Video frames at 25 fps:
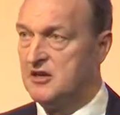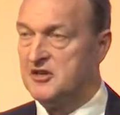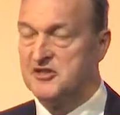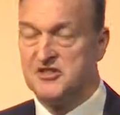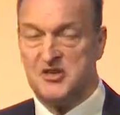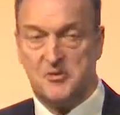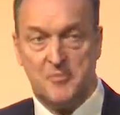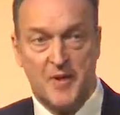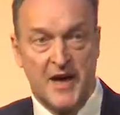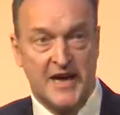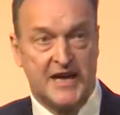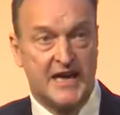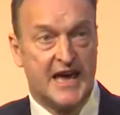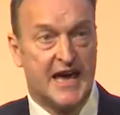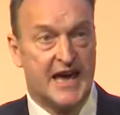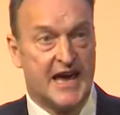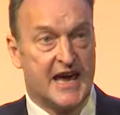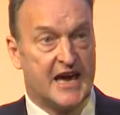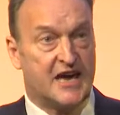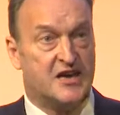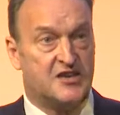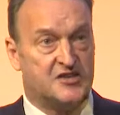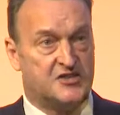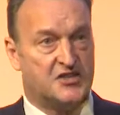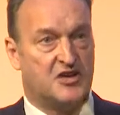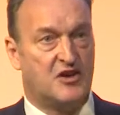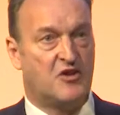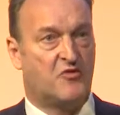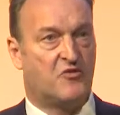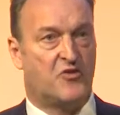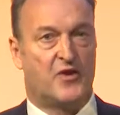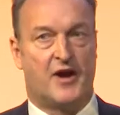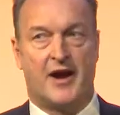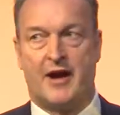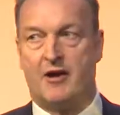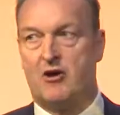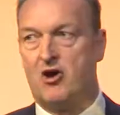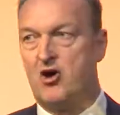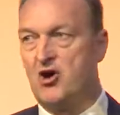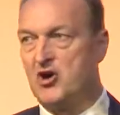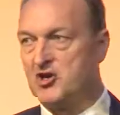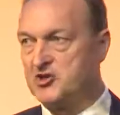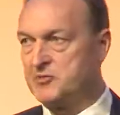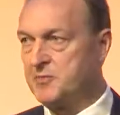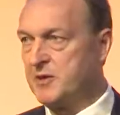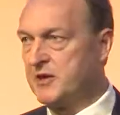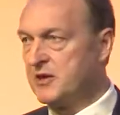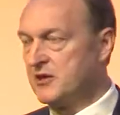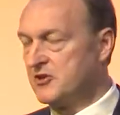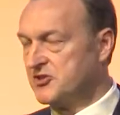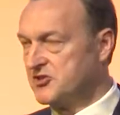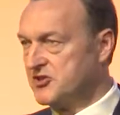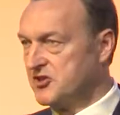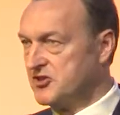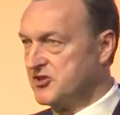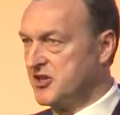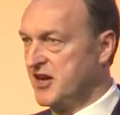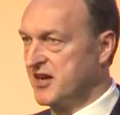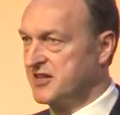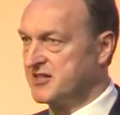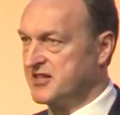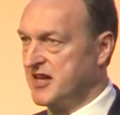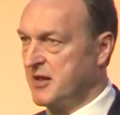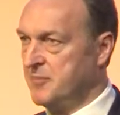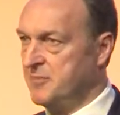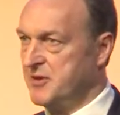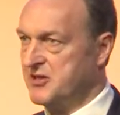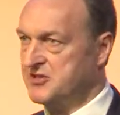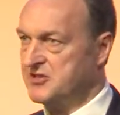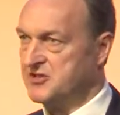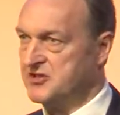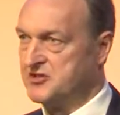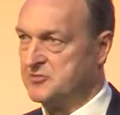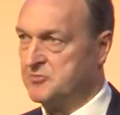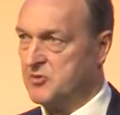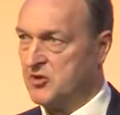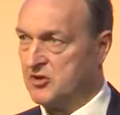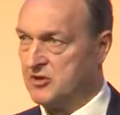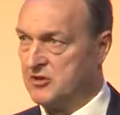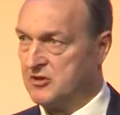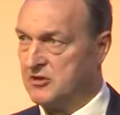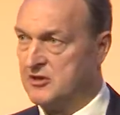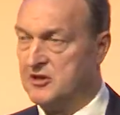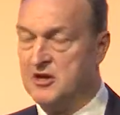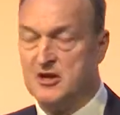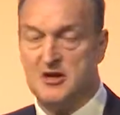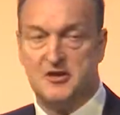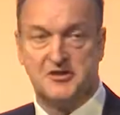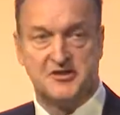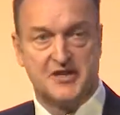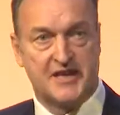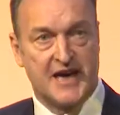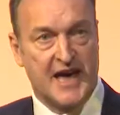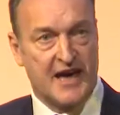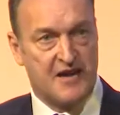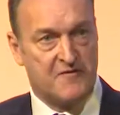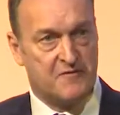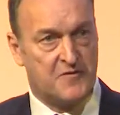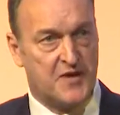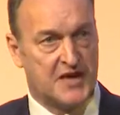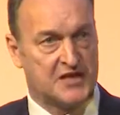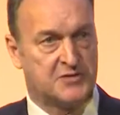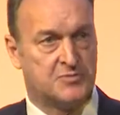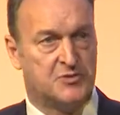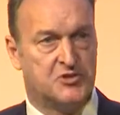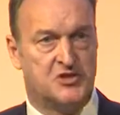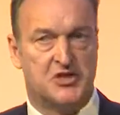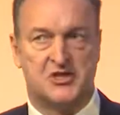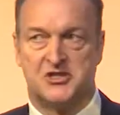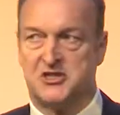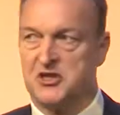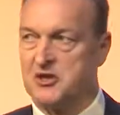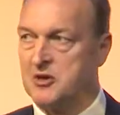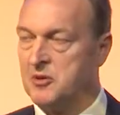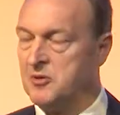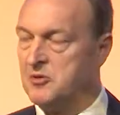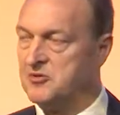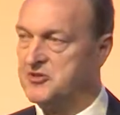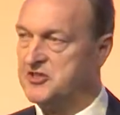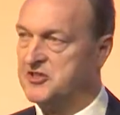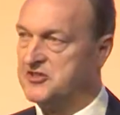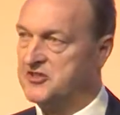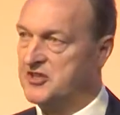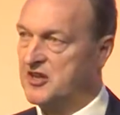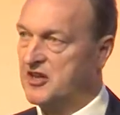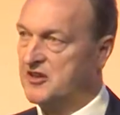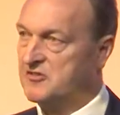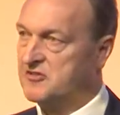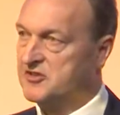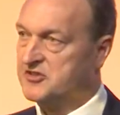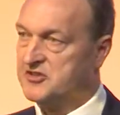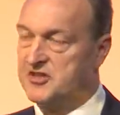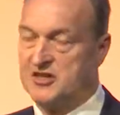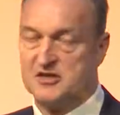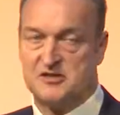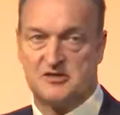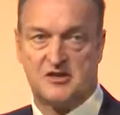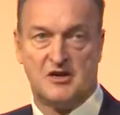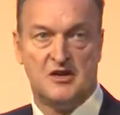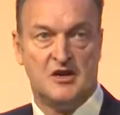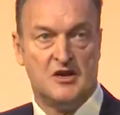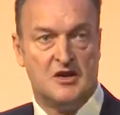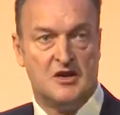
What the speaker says: to make it easier for our hospitals to change their business model, to get investment into community services,